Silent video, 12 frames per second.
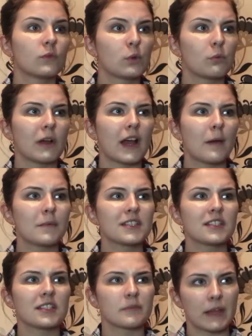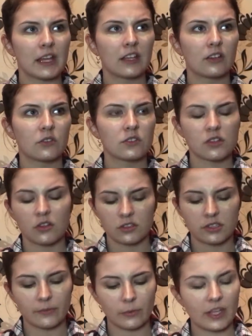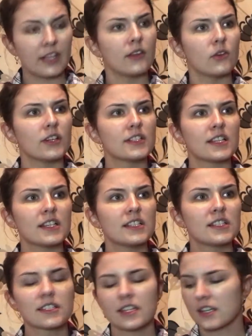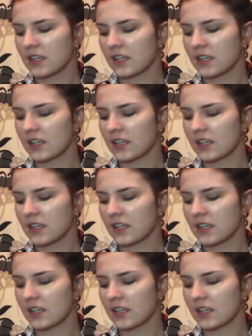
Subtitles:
Oh, my hamster's making all sorts of weird noises.